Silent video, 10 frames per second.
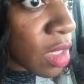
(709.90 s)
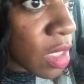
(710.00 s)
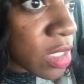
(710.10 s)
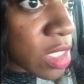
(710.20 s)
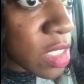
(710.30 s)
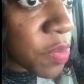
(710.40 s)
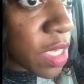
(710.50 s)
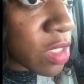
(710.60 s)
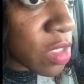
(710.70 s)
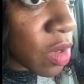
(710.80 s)
it just
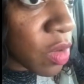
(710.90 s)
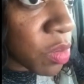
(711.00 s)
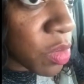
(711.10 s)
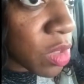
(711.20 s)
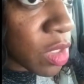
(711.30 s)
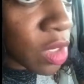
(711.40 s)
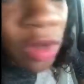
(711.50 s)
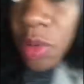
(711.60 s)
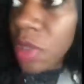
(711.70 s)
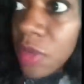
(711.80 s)
depends on,
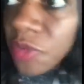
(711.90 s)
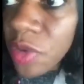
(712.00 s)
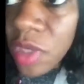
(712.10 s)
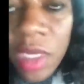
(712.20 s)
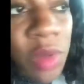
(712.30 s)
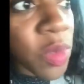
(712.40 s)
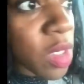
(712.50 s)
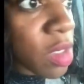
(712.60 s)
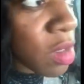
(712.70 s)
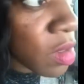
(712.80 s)
if you're dealing with
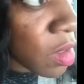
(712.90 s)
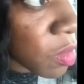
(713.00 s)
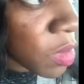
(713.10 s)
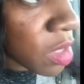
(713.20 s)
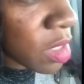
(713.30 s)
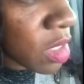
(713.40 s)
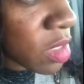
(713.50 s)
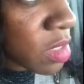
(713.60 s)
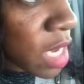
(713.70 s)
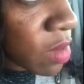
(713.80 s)
a really good
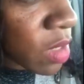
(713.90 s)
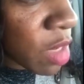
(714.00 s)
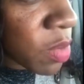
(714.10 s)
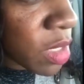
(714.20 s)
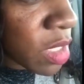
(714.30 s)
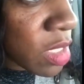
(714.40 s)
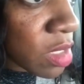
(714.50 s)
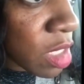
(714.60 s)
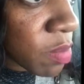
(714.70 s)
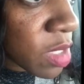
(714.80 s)
title company
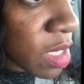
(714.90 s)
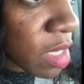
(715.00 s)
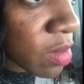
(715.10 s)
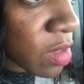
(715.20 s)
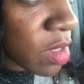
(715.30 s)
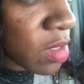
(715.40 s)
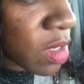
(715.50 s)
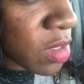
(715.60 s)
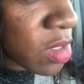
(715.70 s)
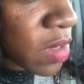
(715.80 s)
that's up to date on
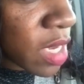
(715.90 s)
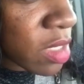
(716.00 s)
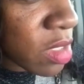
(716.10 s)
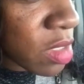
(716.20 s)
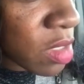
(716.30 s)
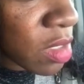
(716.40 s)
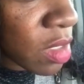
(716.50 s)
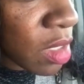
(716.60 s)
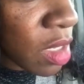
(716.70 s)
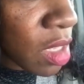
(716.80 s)
their strategies.
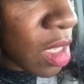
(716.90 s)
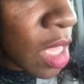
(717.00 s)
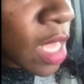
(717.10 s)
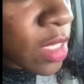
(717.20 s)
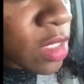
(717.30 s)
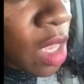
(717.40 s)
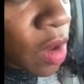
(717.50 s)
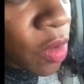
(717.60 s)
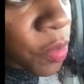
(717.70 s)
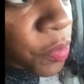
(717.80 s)

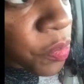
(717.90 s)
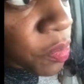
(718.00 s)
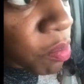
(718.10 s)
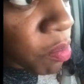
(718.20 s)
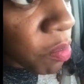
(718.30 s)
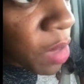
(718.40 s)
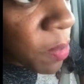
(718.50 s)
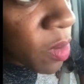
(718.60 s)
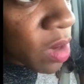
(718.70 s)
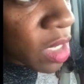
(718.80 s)
So my
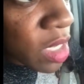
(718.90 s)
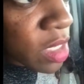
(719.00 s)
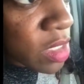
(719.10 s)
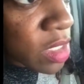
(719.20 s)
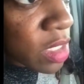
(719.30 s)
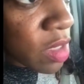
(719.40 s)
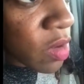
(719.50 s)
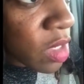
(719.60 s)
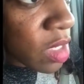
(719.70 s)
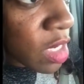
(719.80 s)
point is, you can